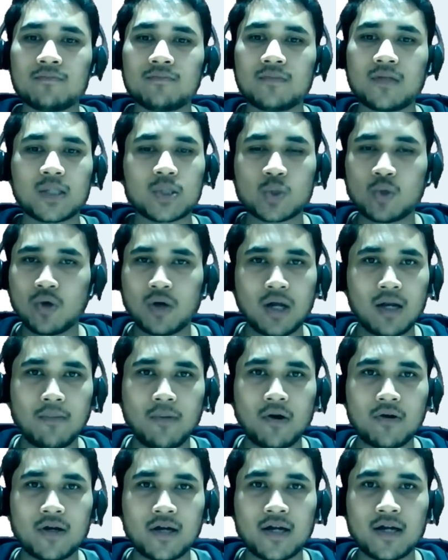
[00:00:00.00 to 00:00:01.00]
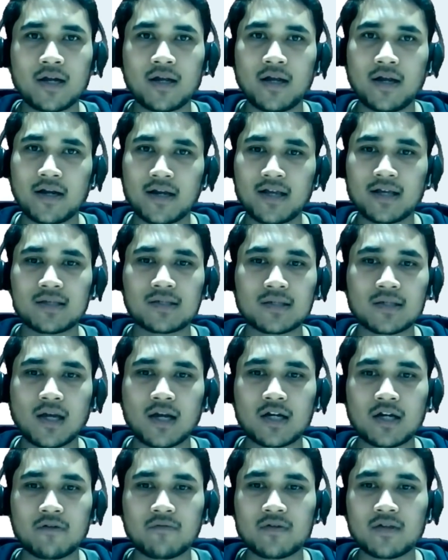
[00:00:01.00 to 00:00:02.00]
Just Google about it and get
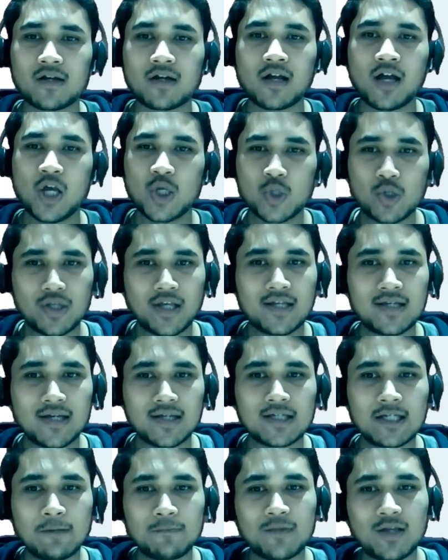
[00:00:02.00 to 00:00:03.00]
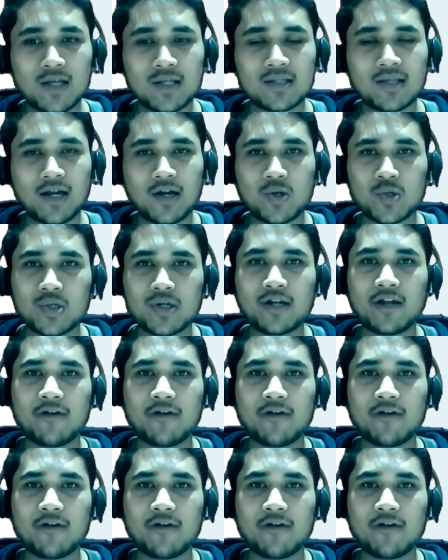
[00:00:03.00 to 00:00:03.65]
started with it. So these are some things that you should